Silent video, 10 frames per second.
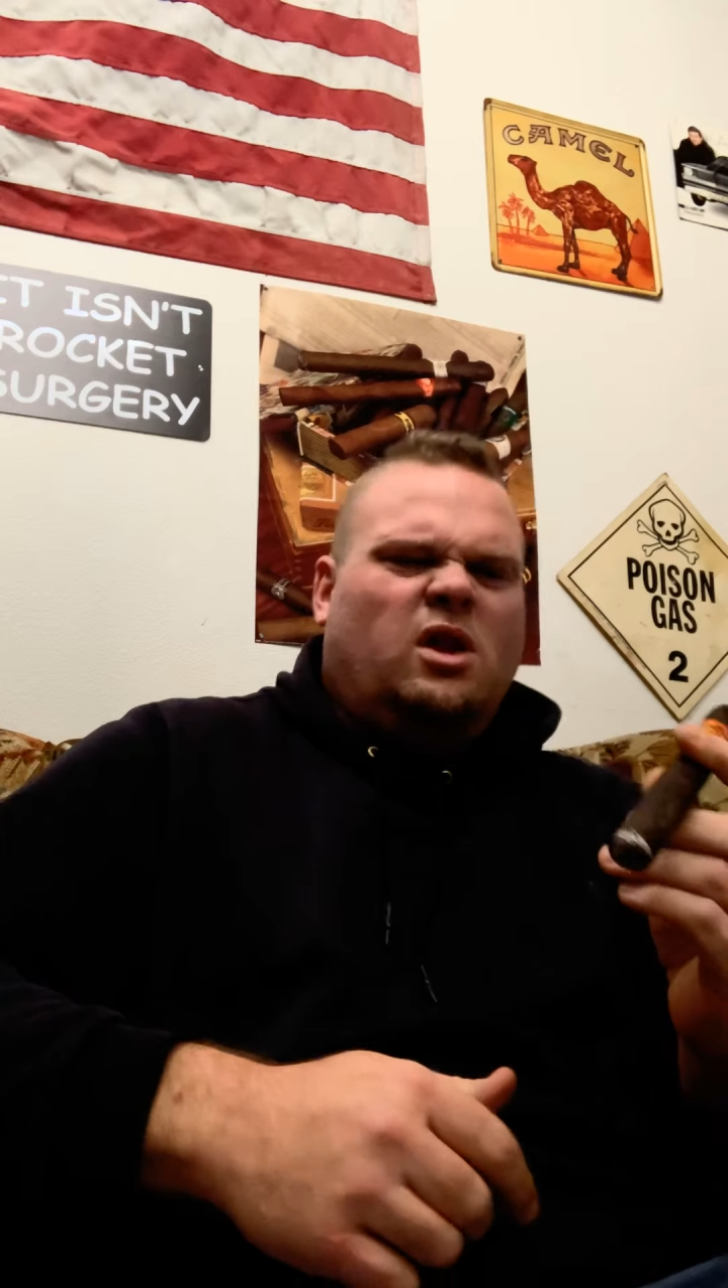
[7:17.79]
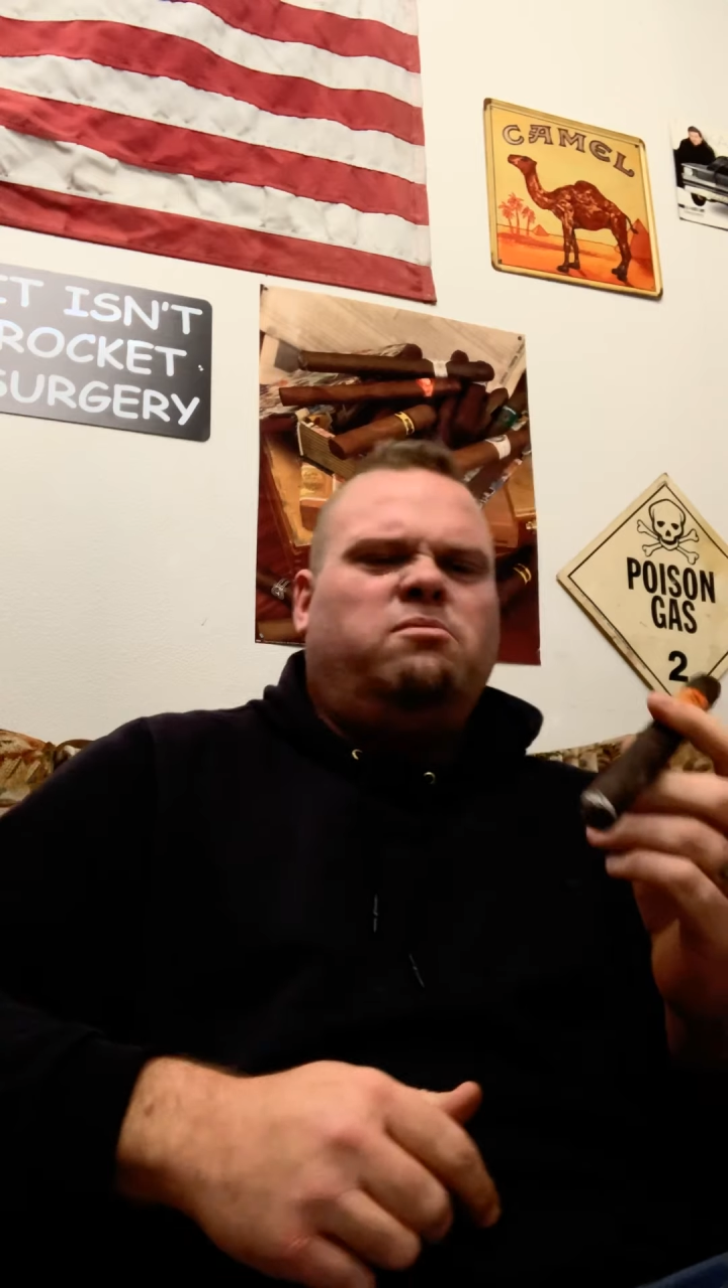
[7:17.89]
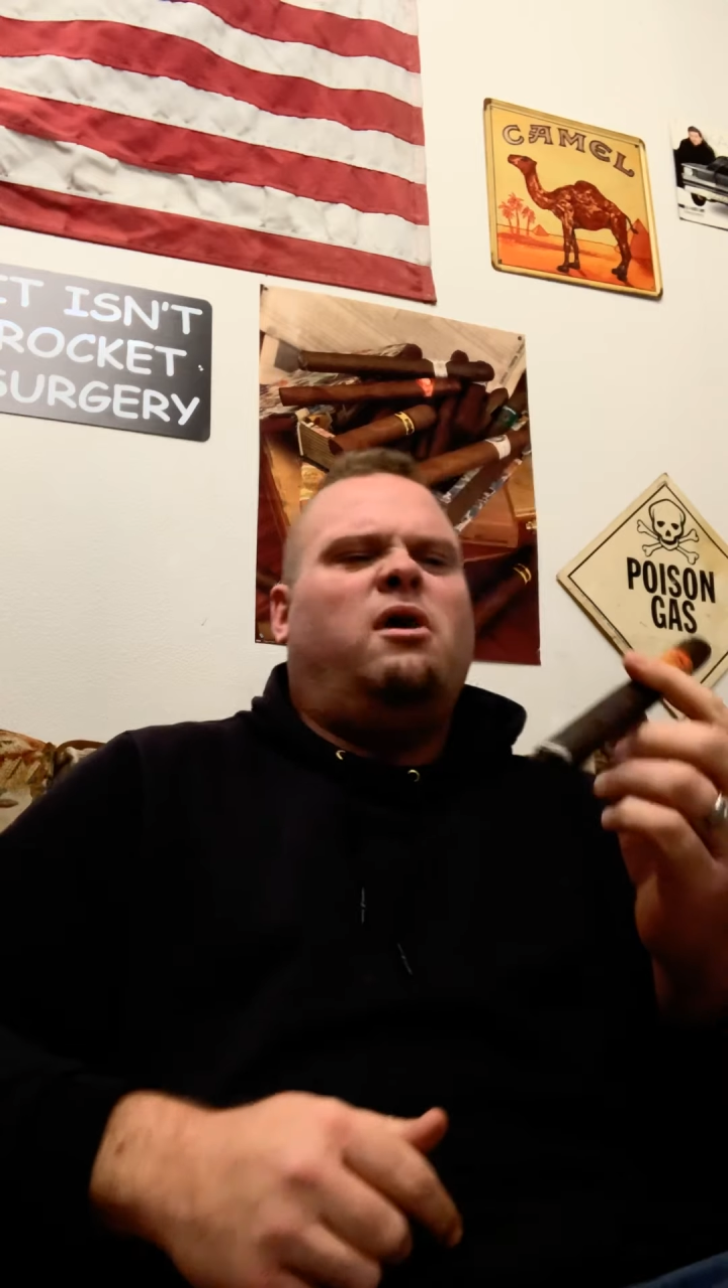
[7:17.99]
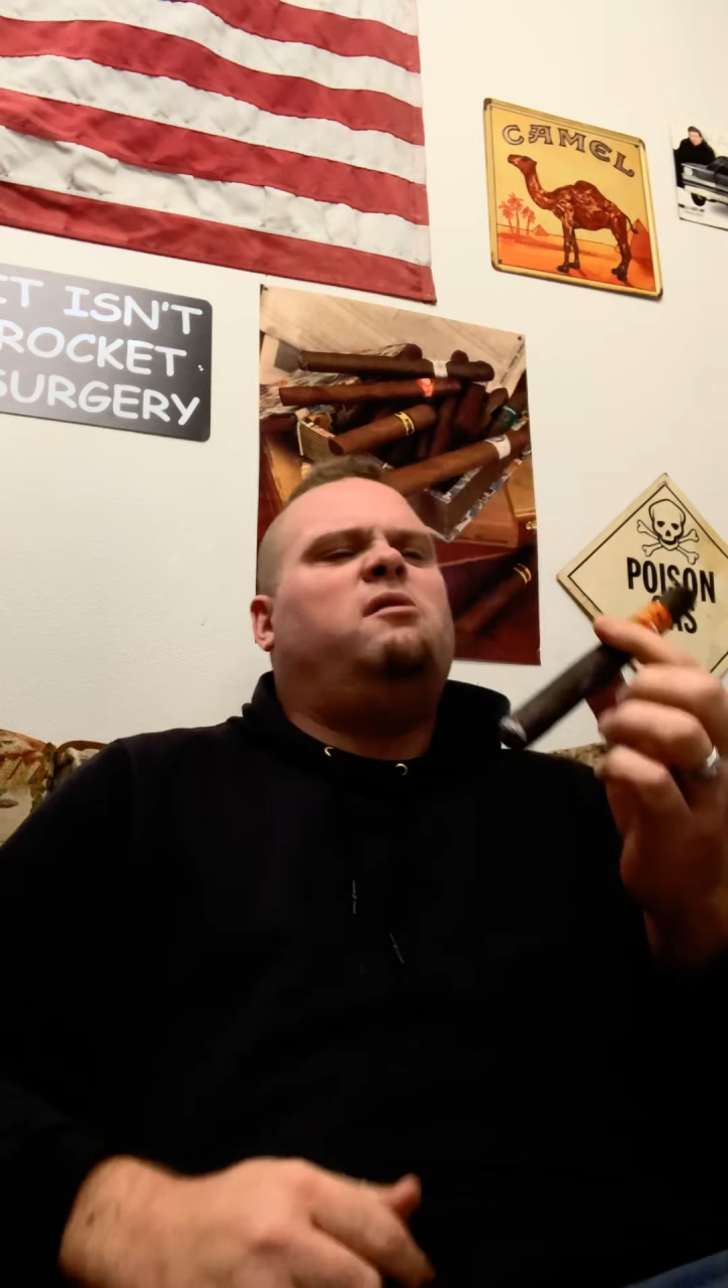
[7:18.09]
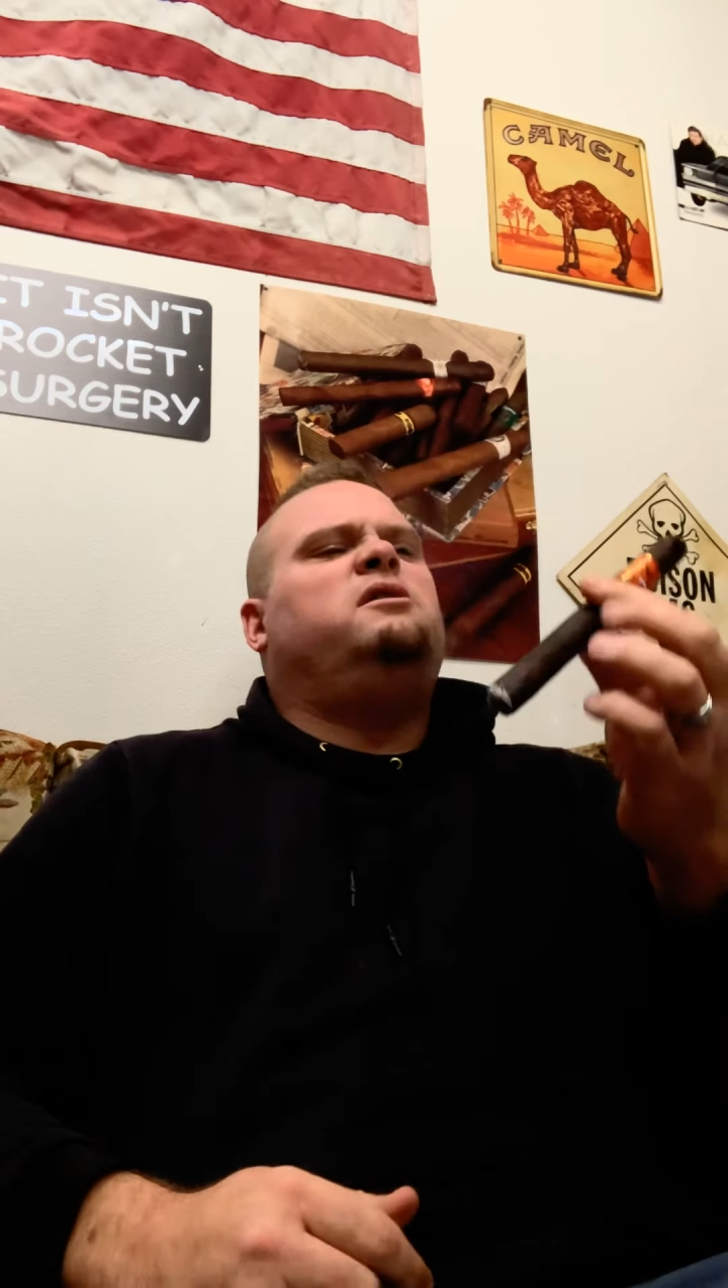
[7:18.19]

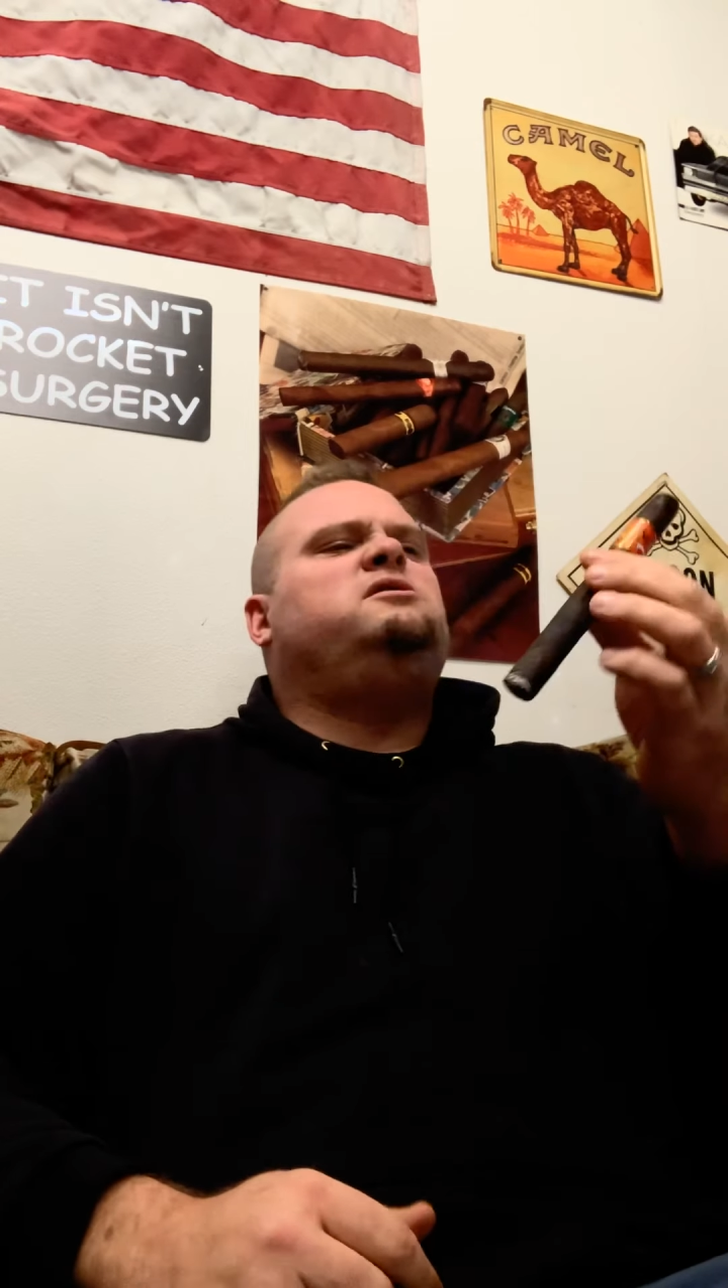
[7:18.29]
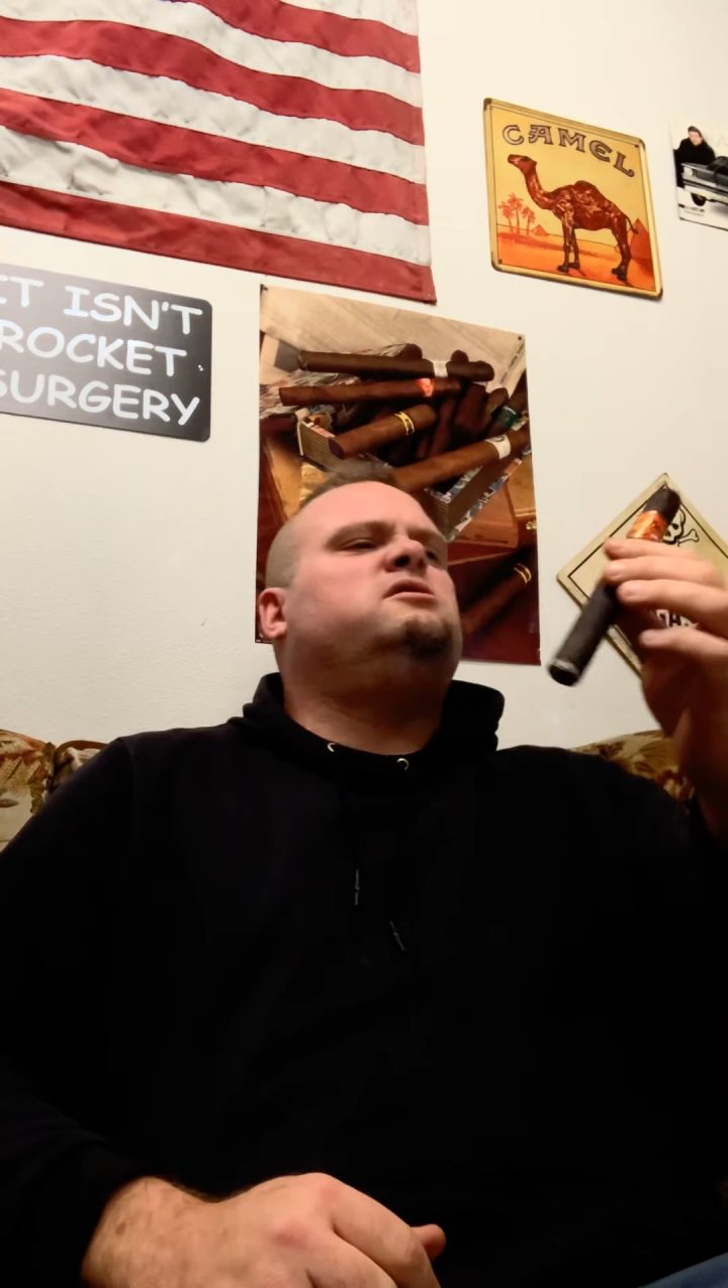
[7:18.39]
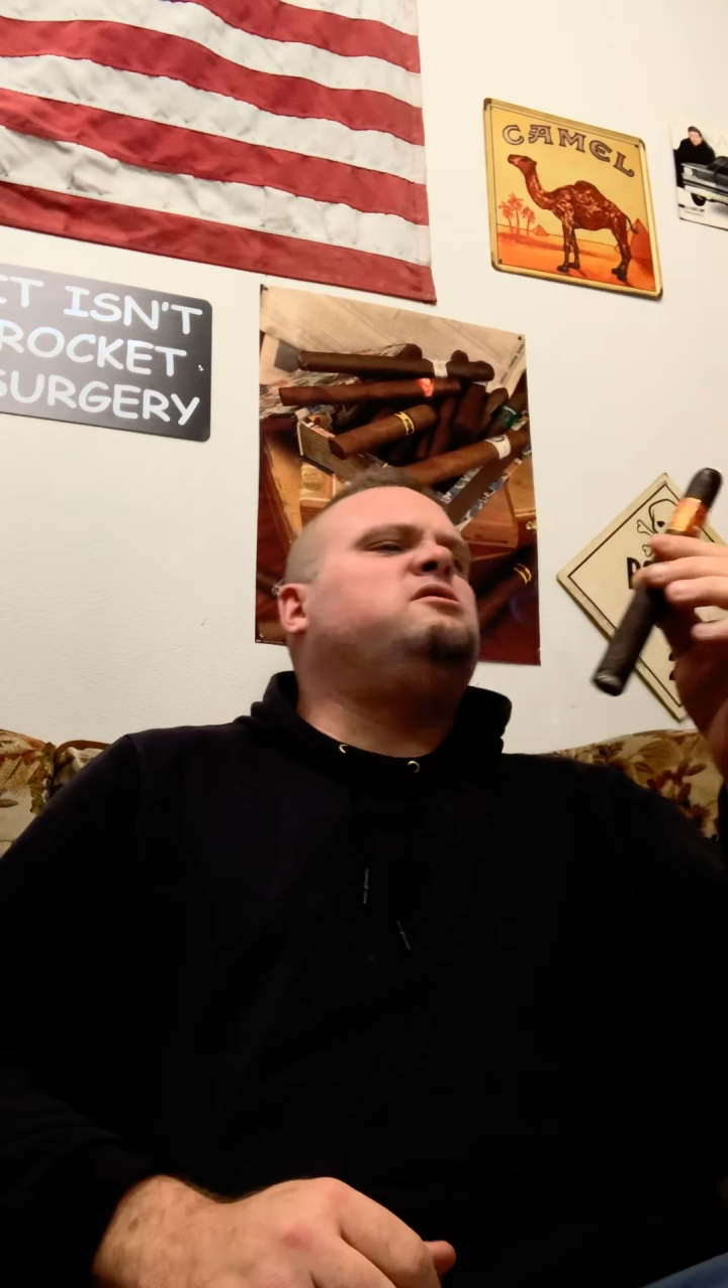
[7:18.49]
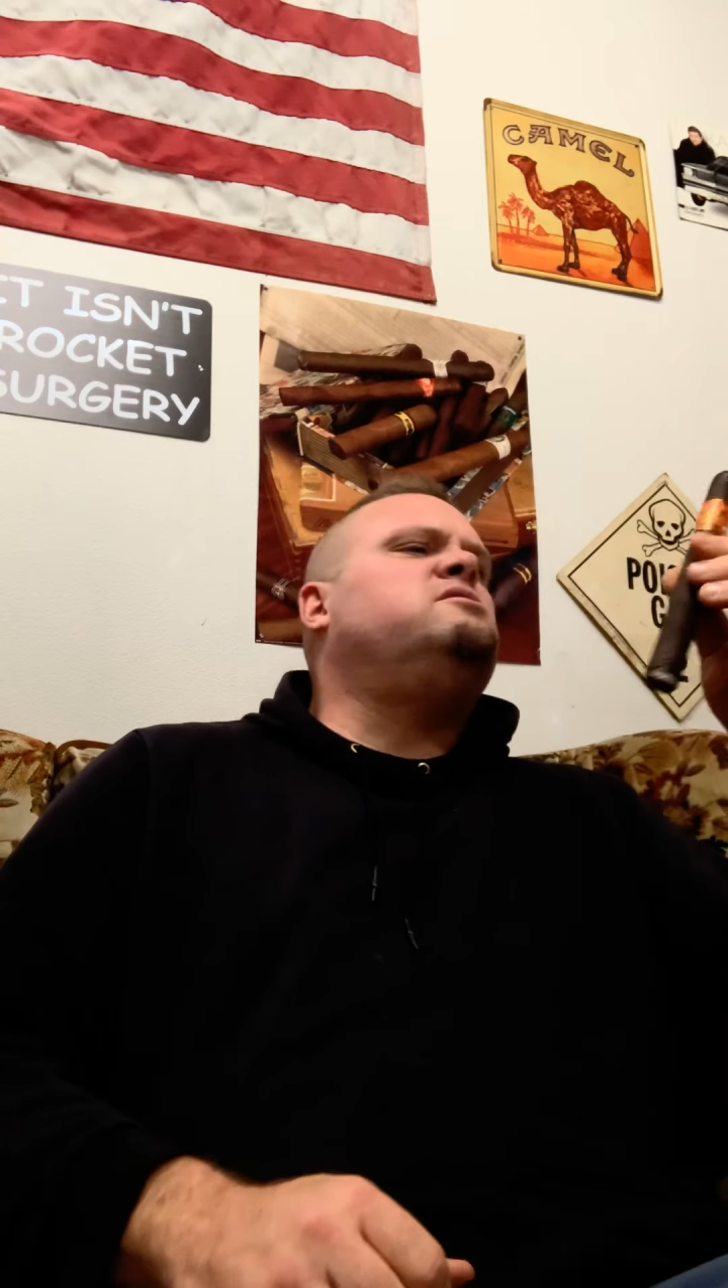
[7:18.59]
probably just